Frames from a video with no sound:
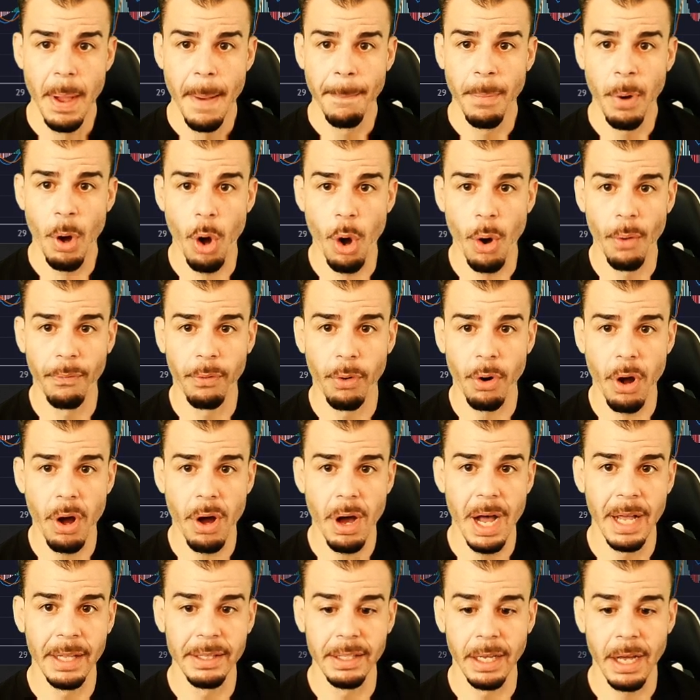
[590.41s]
But overall,
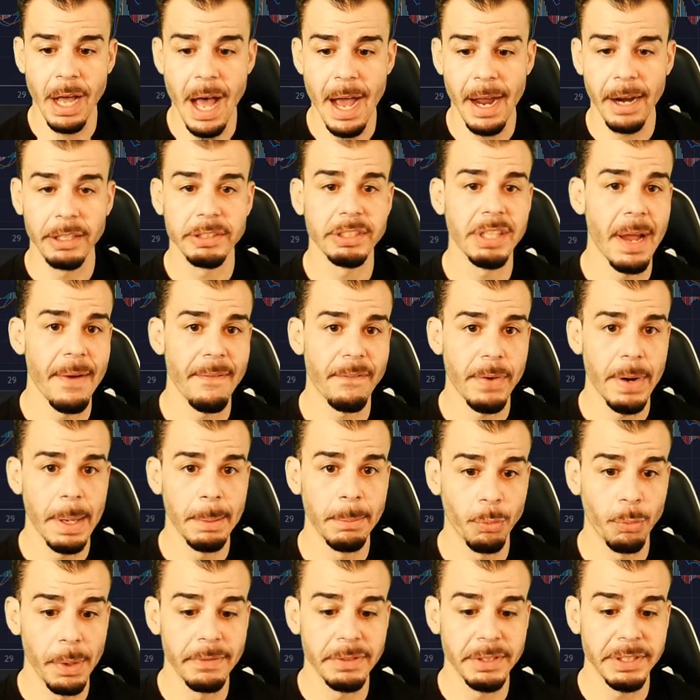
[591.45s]
on the higher time frames,
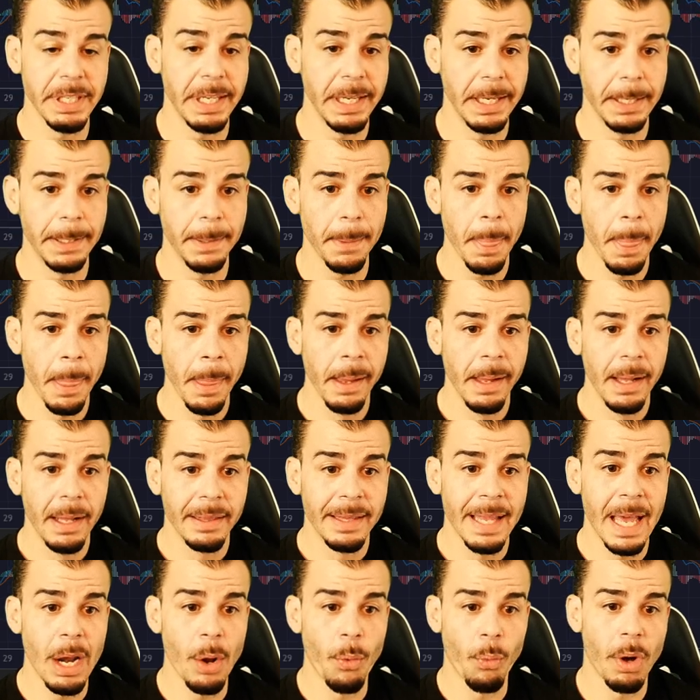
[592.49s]
we've seen
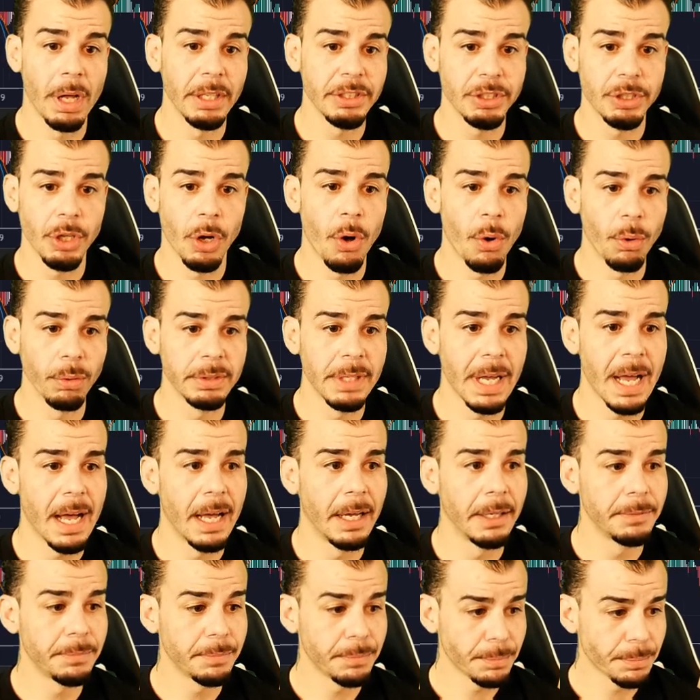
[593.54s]
that it wants to hold
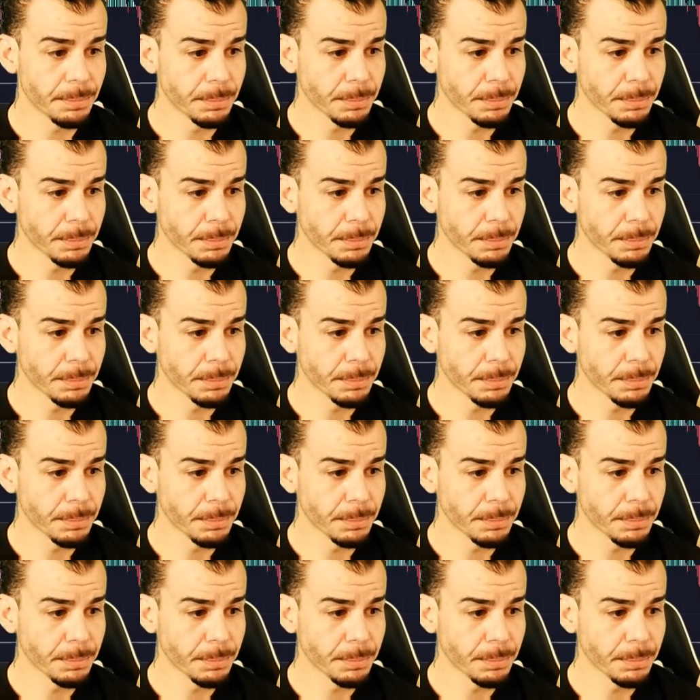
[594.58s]
on